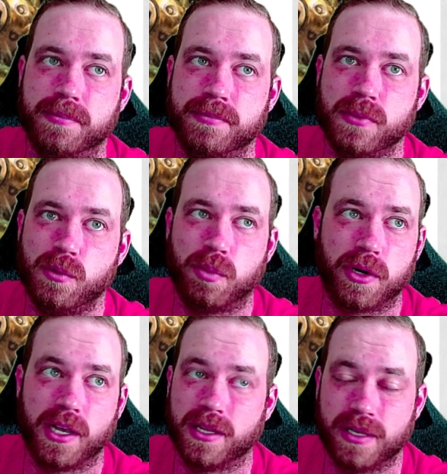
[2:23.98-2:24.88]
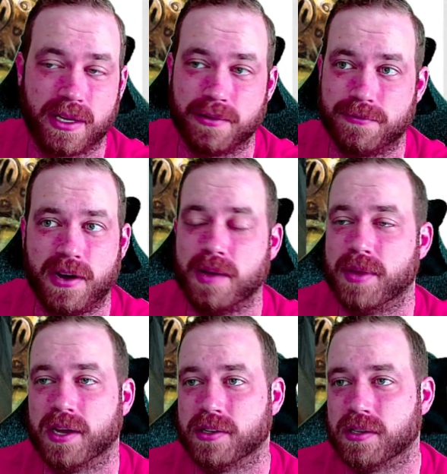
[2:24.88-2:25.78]
you bring in like a
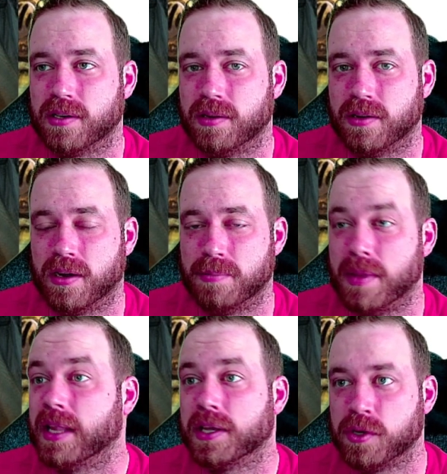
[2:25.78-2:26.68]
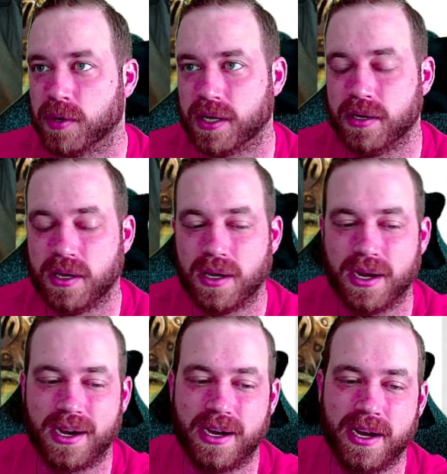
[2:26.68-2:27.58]
5-man melee unit
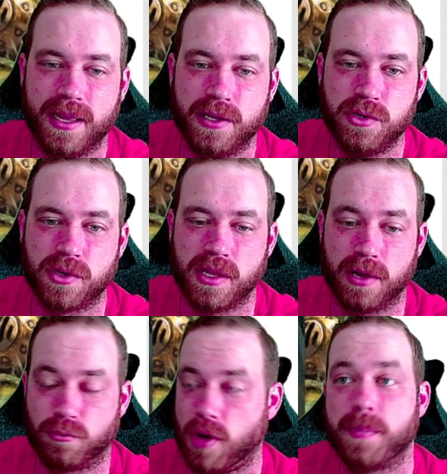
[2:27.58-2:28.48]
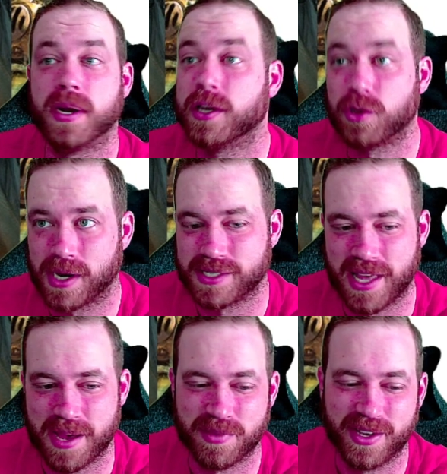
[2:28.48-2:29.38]
and then you can then rapid ingress
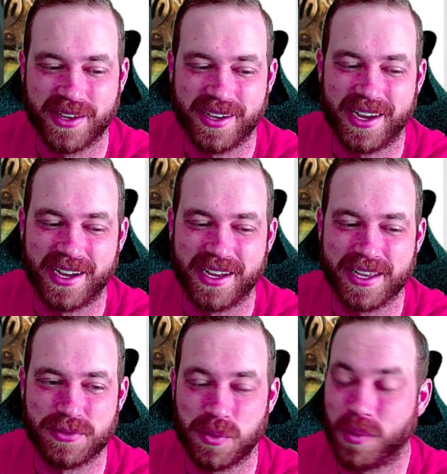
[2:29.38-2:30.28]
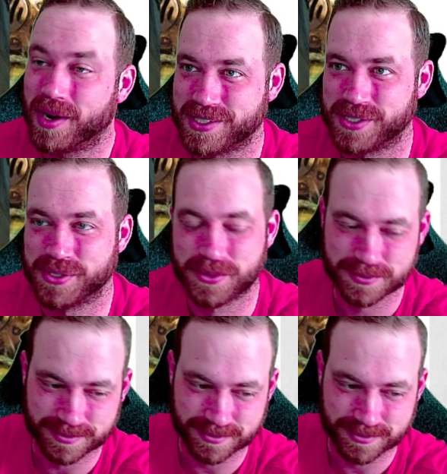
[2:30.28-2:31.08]
them if you wanted to